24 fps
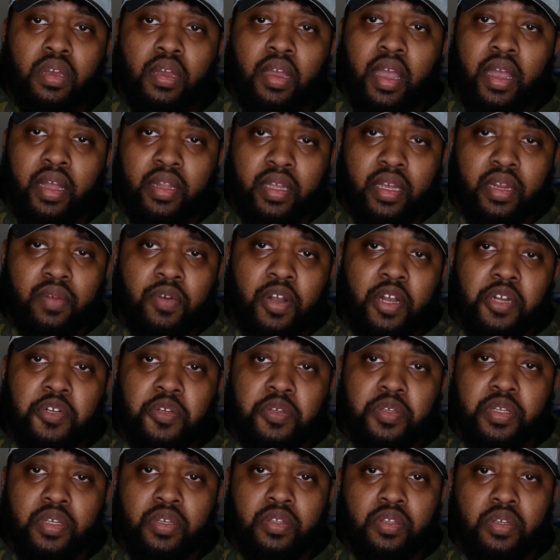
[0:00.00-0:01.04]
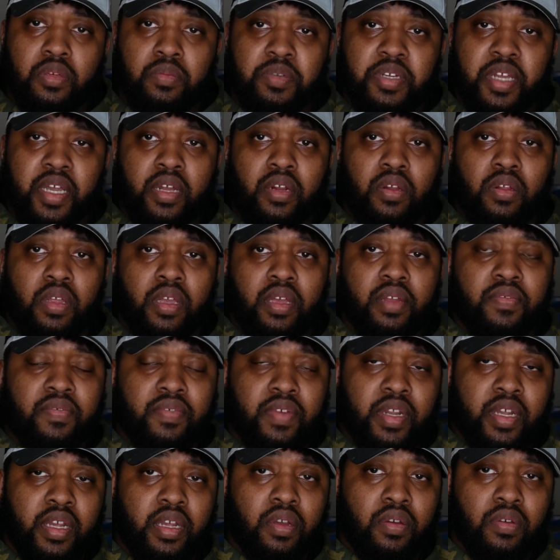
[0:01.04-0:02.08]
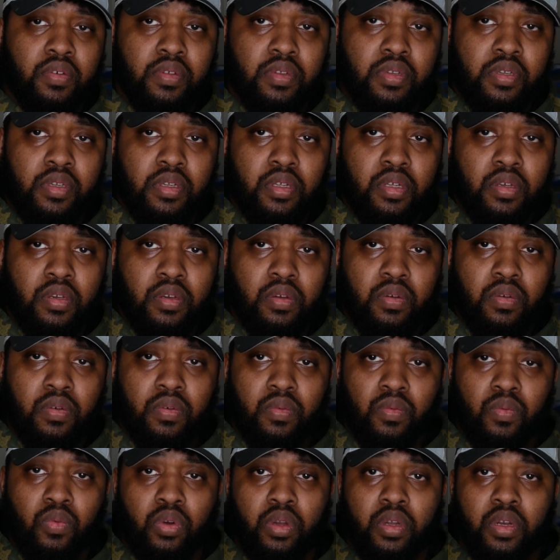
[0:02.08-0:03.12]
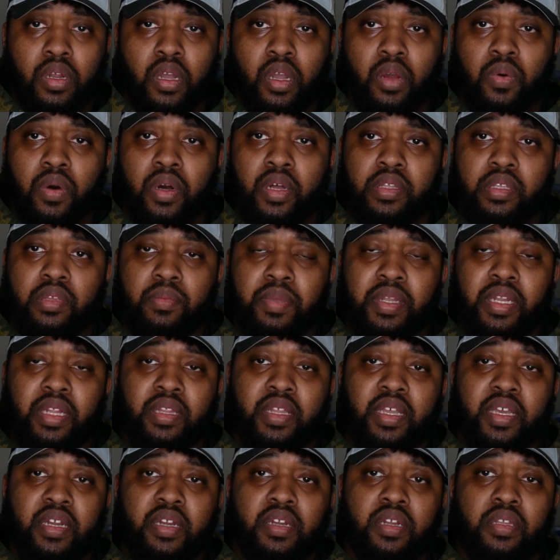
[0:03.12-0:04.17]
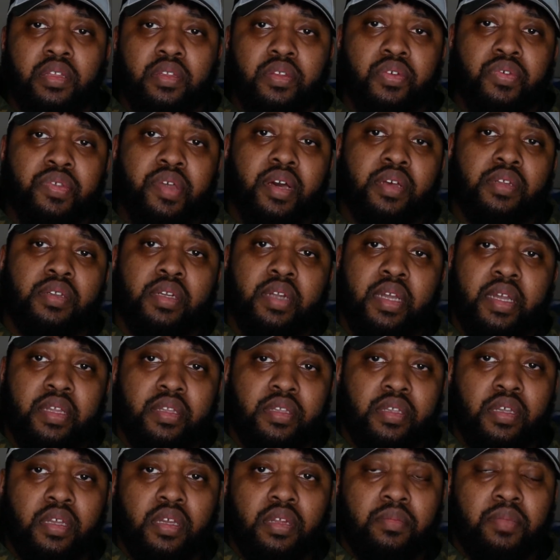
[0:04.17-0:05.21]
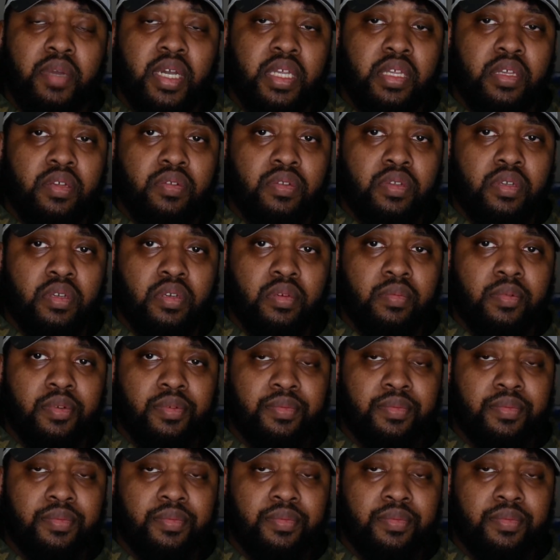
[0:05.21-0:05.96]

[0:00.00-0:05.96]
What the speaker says: Elliot Rodger's YouTube channel and videos would go on to be deleted in 2018 by YouTube.